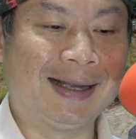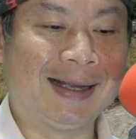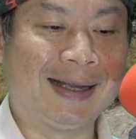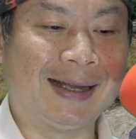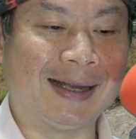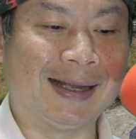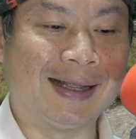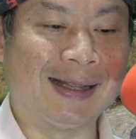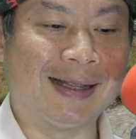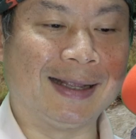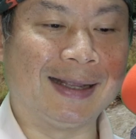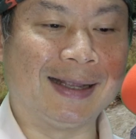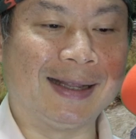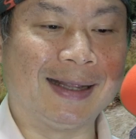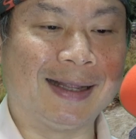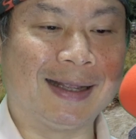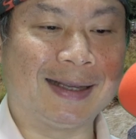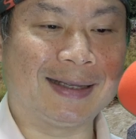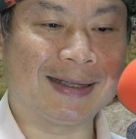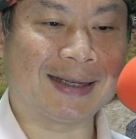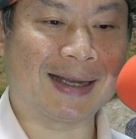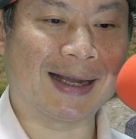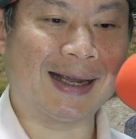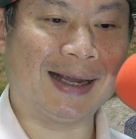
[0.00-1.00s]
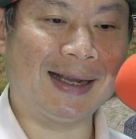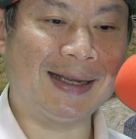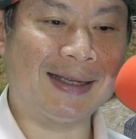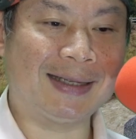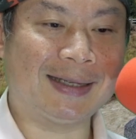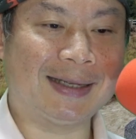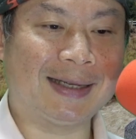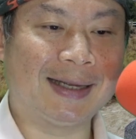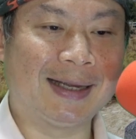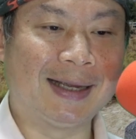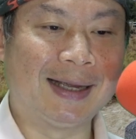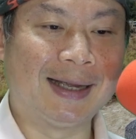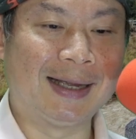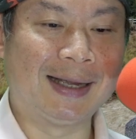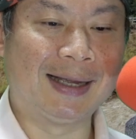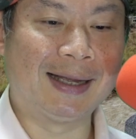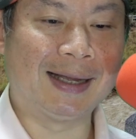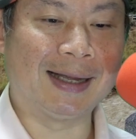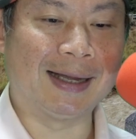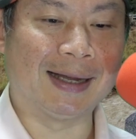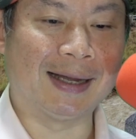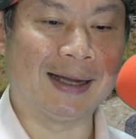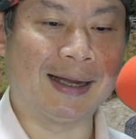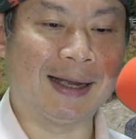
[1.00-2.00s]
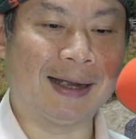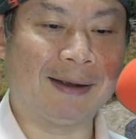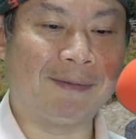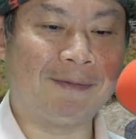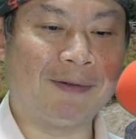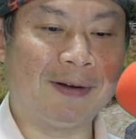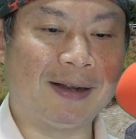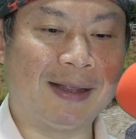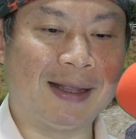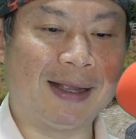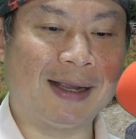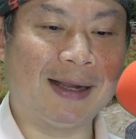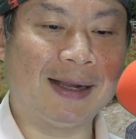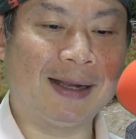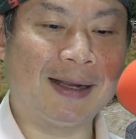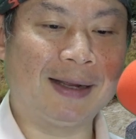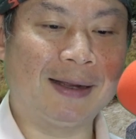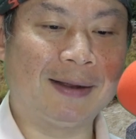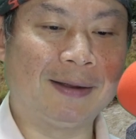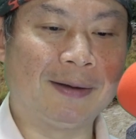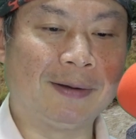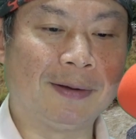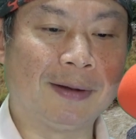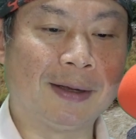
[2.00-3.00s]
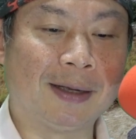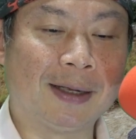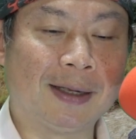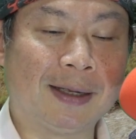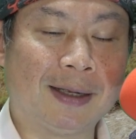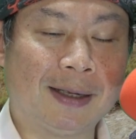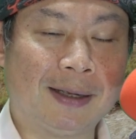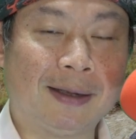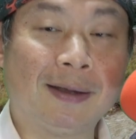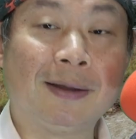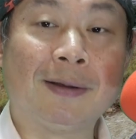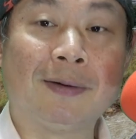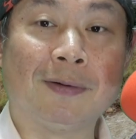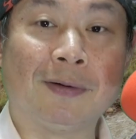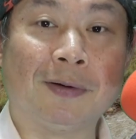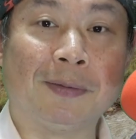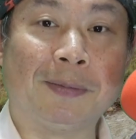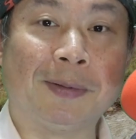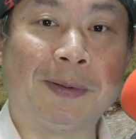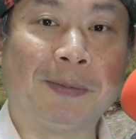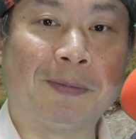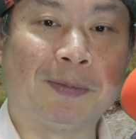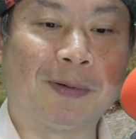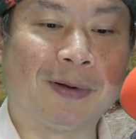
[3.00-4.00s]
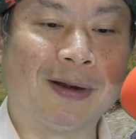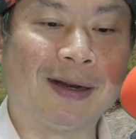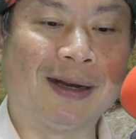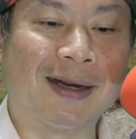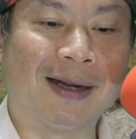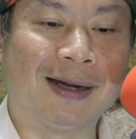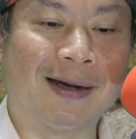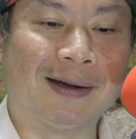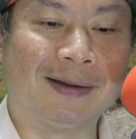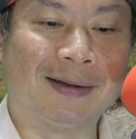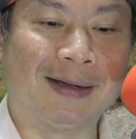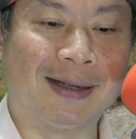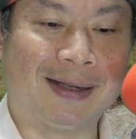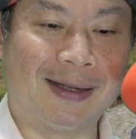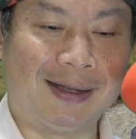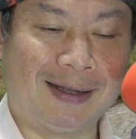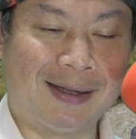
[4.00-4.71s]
And in this case, everything will be printed out.